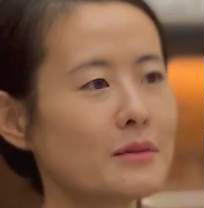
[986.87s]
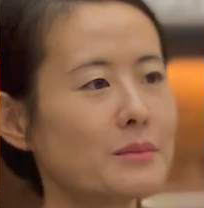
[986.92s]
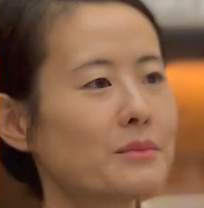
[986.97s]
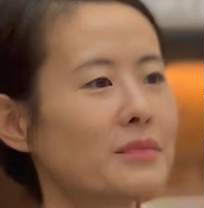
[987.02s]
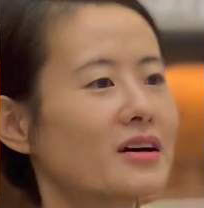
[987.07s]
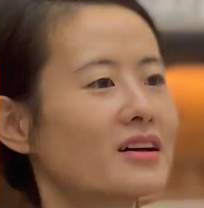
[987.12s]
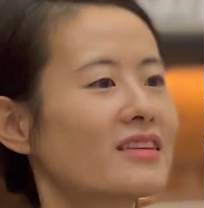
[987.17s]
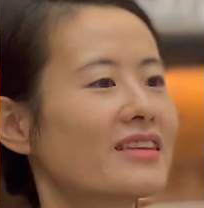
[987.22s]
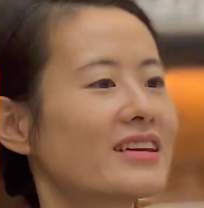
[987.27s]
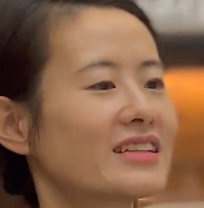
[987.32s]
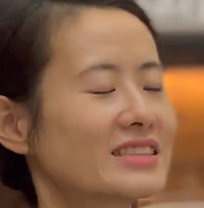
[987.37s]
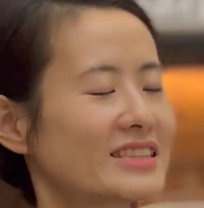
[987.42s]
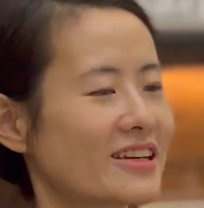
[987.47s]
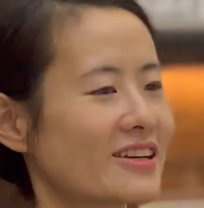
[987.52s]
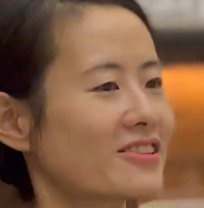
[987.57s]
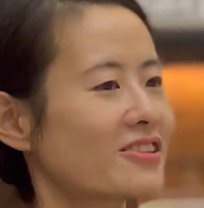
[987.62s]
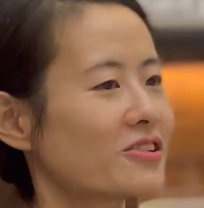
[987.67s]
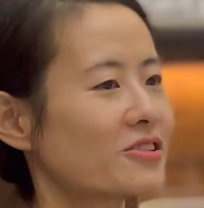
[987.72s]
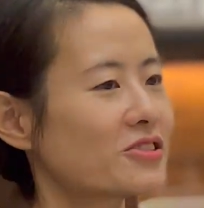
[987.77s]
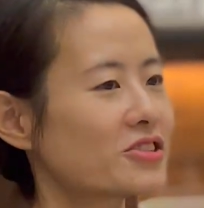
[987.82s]
But this
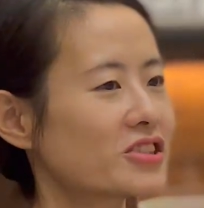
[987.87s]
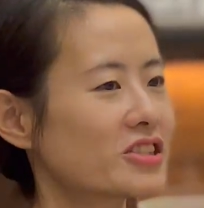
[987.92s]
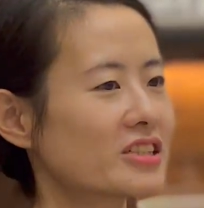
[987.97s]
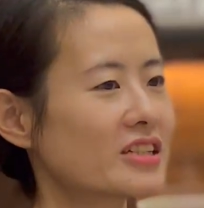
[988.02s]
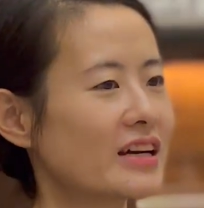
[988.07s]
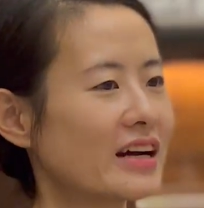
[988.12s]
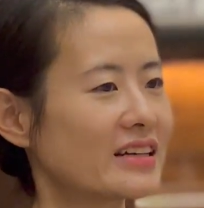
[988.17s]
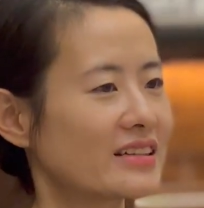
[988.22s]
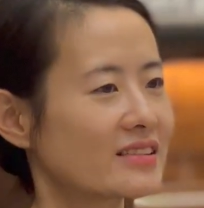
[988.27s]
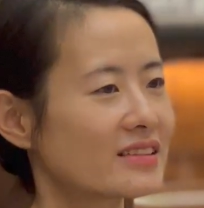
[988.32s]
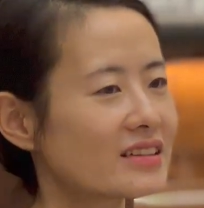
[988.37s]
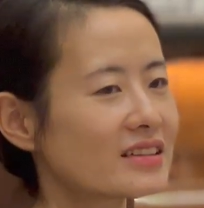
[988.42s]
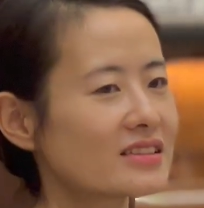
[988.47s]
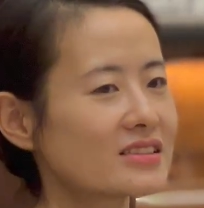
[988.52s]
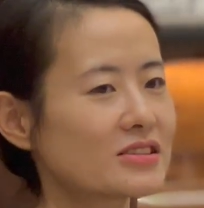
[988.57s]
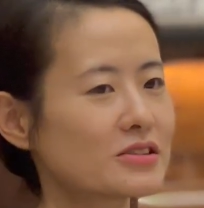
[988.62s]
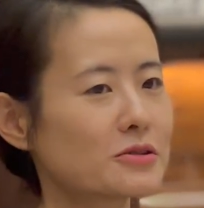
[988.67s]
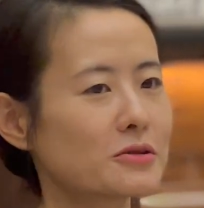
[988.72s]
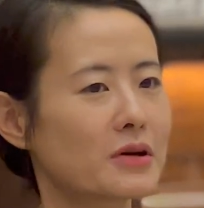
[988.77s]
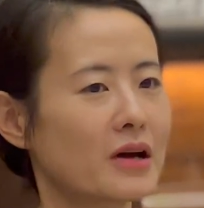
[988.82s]
technology, I think, is
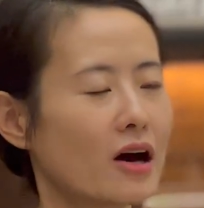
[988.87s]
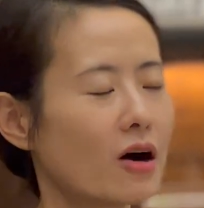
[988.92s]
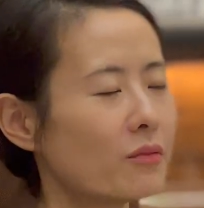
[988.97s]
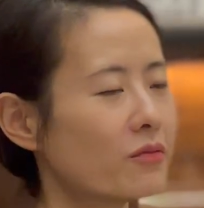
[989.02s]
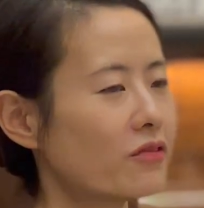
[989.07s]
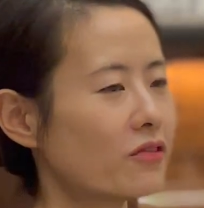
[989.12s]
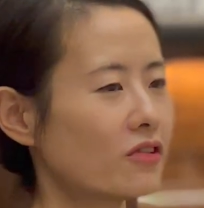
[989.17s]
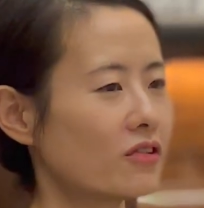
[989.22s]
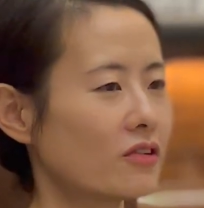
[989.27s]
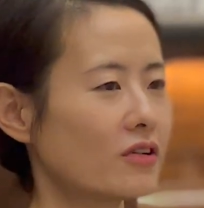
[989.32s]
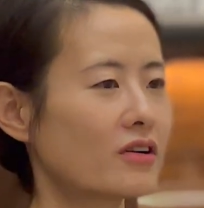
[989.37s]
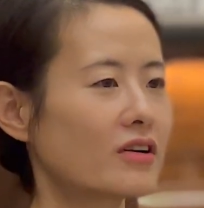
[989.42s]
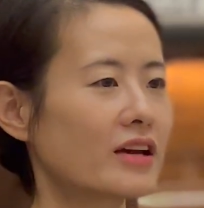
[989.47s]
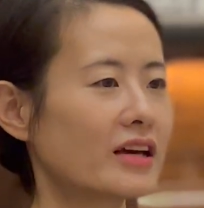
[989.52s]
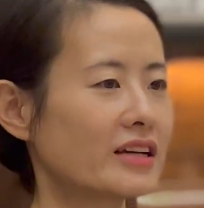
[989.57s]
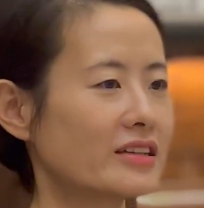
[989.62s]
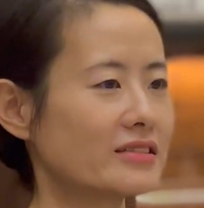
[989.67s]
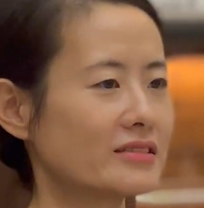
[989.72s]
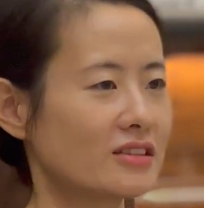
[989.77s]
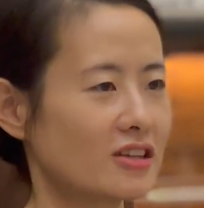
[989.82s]
still helpful
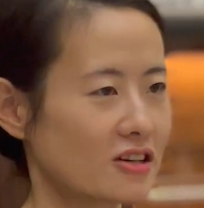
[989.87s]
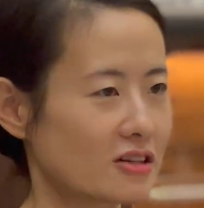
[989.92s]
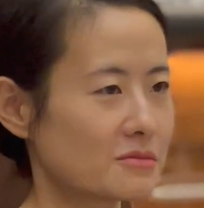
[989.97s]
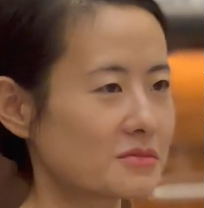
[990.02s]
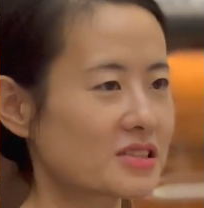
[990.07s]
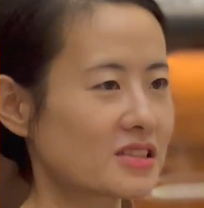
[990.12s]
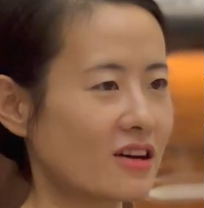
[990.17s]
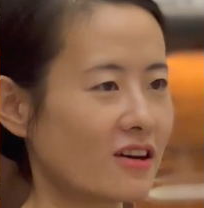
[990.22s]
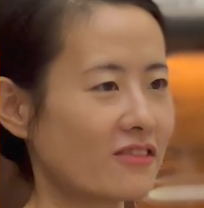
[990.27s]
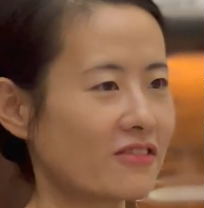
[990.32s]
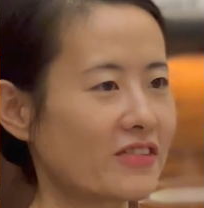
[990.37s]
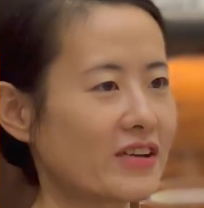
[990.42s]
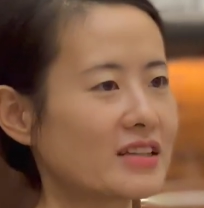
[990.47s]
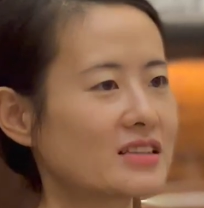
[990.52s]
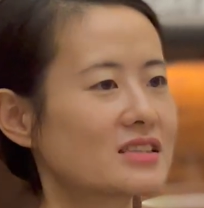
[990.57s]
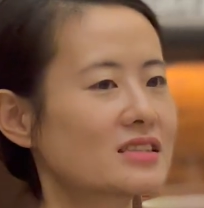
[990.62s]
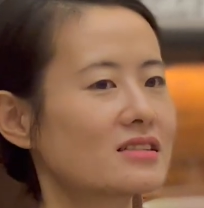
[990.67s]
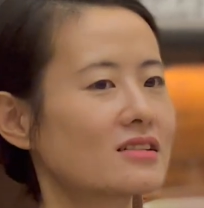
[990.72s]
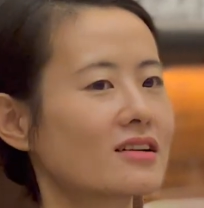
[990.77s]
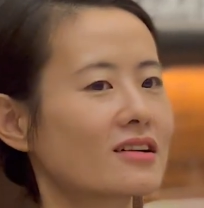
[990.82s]
in terms of
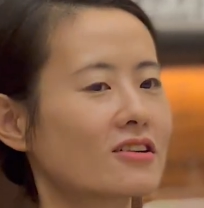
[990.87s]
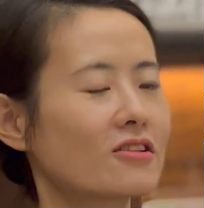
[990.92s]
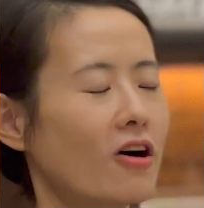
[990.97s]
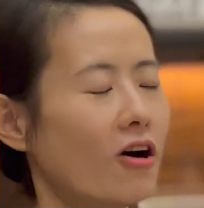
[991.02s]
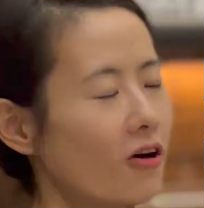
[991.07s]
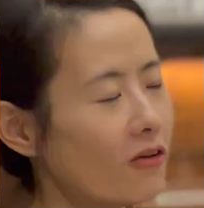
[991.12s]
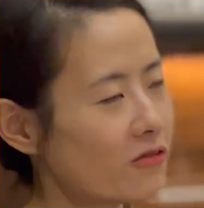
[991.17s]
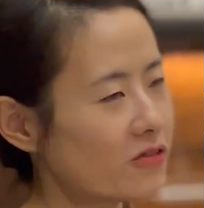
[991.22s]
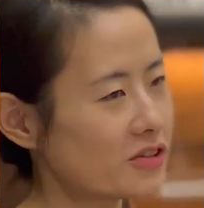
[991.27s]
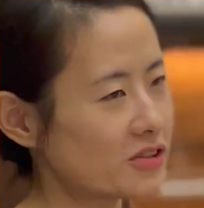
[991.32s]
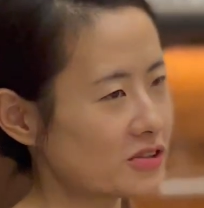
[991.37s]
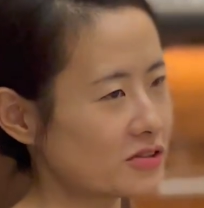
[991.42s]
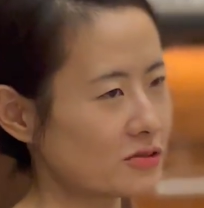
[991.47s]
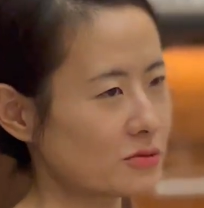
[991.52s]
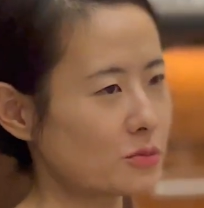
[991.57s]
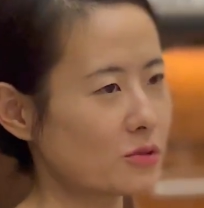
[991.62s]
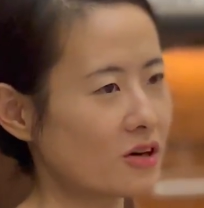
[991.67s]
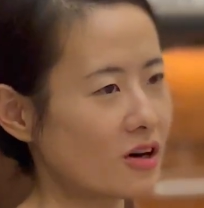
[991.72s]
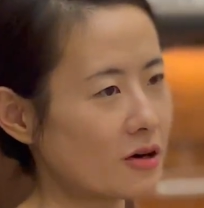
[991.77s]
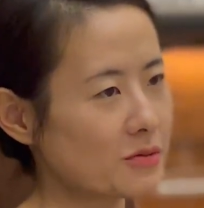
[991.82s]
it offers you
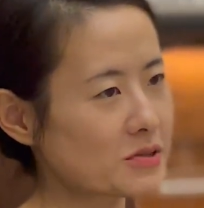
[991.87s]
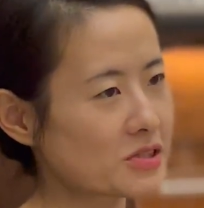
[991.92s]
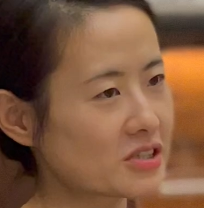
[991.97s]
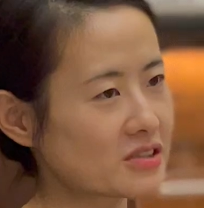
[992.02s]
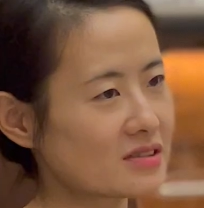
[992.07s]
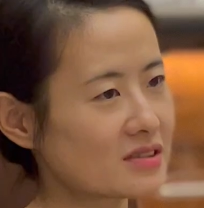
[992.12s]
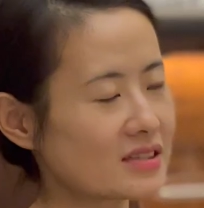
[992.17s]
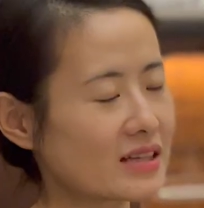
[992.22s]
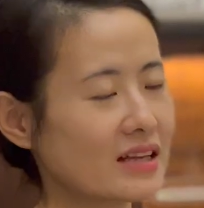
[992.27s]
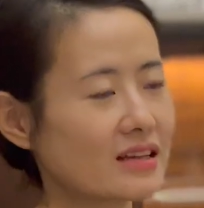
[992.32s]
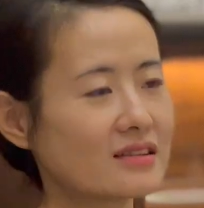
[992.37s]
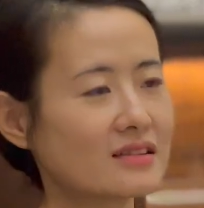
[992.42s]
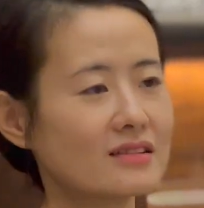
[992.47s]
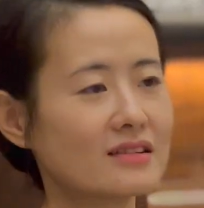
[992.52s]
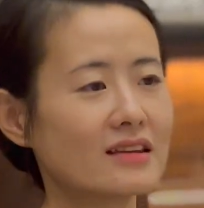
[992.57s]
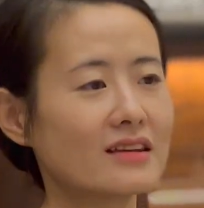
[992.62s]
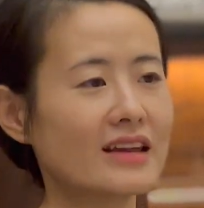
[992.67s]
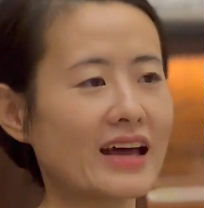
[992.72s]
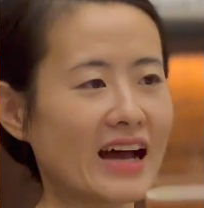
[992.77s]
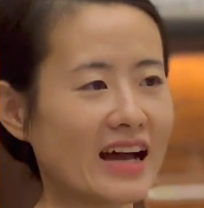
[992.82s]
more options,
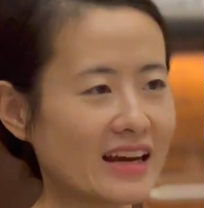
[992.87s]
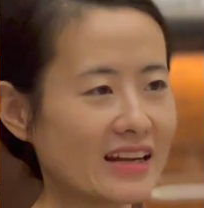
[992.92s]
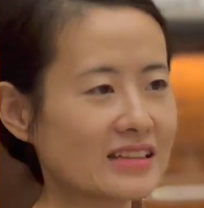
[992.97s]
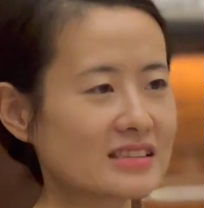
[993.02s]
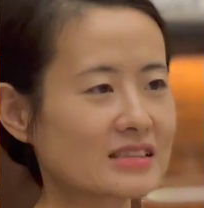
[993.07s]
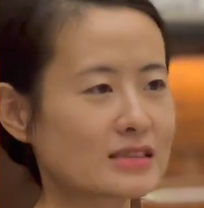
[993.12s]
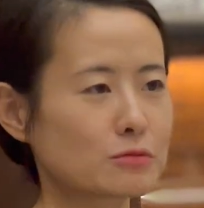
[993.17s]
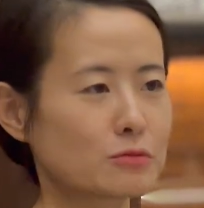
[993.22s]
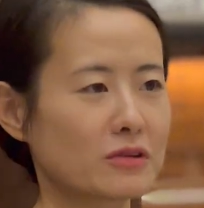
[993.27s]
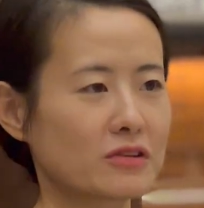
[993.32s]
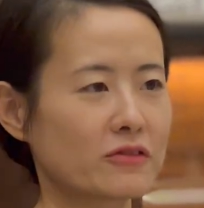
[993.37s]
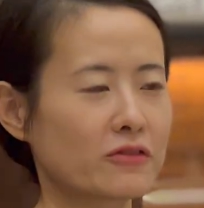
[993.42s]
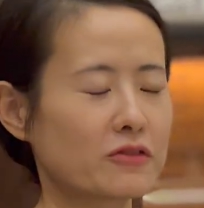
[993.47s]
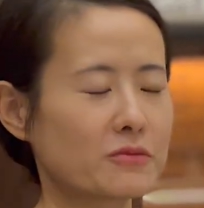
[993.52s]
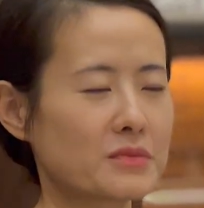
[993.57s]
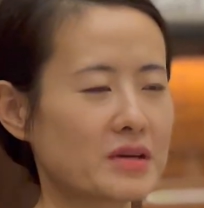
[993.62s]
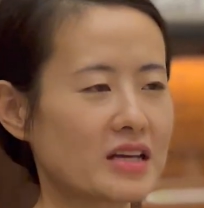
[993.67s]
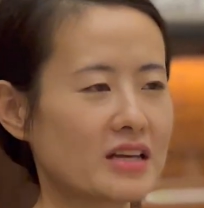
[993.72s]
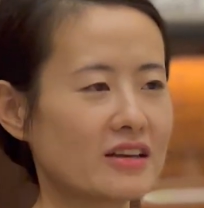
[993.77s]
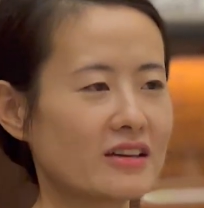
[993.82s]
and that is what for
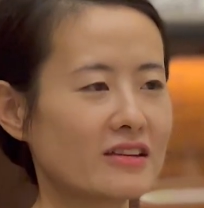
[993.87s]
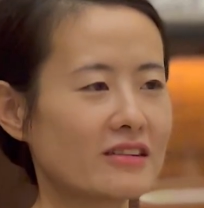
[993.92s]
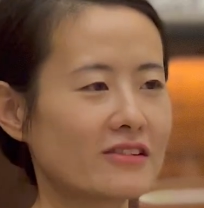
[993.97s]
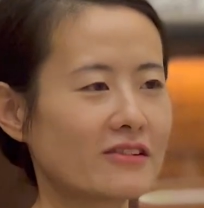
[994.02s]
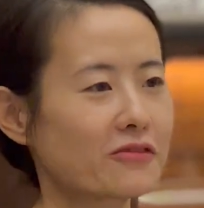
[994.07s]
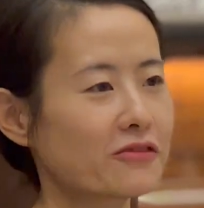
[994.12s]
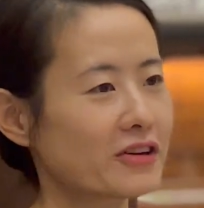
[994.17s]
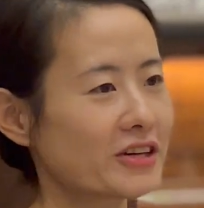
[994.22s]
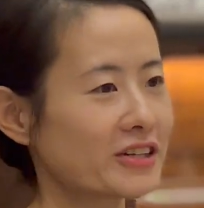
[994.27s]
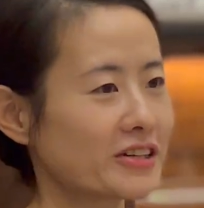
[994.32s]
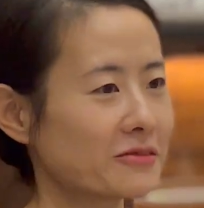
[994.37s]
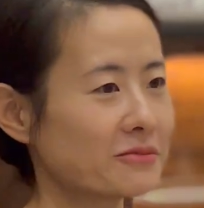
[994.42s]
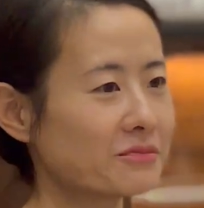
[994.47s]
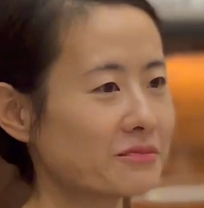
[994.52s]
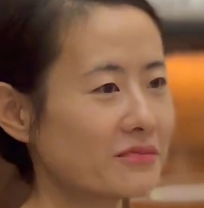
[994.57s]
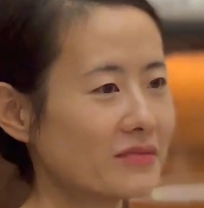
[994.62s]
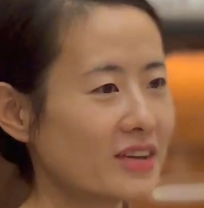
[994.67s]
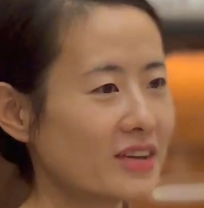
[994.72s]
me the freedom.